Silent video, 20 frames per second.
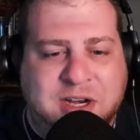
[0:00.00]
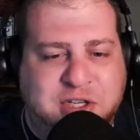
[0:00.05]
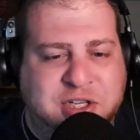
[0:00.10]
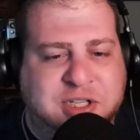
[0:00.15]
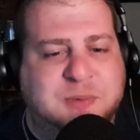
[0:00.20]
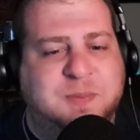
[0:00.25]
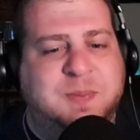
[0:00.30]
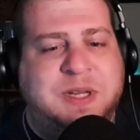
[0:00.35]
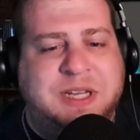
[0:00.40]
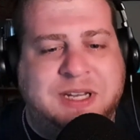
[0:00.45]

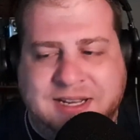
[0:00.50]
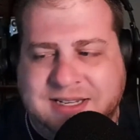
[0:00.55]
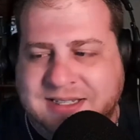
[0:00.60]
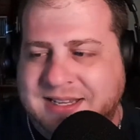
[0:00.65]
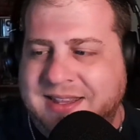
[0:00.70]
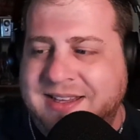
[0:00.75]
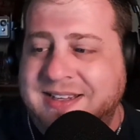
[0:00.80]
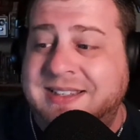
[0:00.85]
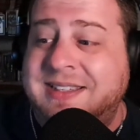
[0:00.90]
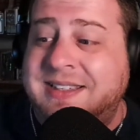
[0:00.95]
just because
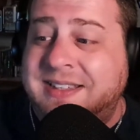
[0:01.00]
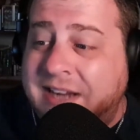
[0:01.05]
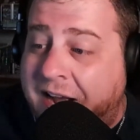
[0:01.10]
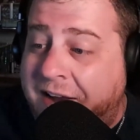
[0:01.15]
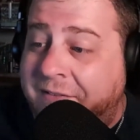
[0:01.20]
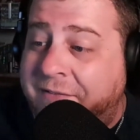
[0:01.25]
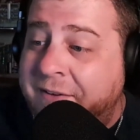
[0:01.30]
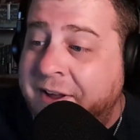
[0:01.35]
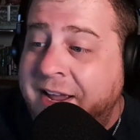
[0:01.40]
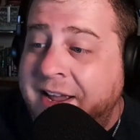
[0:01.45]
of the
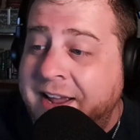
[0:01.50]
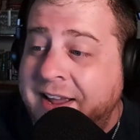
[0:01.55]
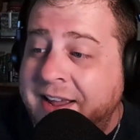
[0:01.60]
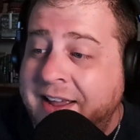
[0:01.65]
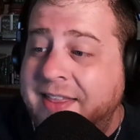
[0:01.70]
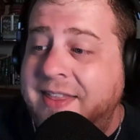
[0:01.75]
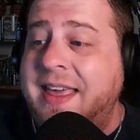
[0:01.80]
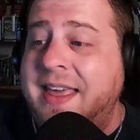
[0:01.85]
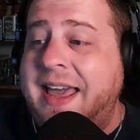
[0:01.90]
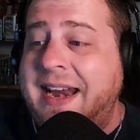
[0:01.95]
stuff
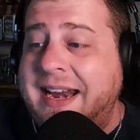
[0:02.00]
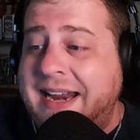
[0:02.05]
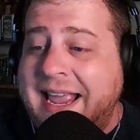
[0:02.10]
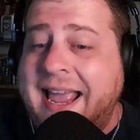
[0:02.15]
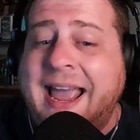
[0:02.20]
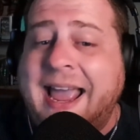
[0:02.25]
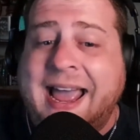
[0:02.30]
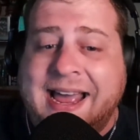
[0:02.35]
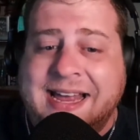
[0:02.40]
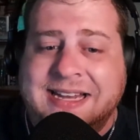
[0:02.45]
that he
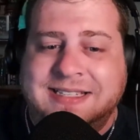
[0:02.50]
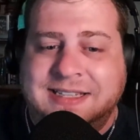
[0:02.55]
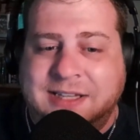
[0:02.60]
has.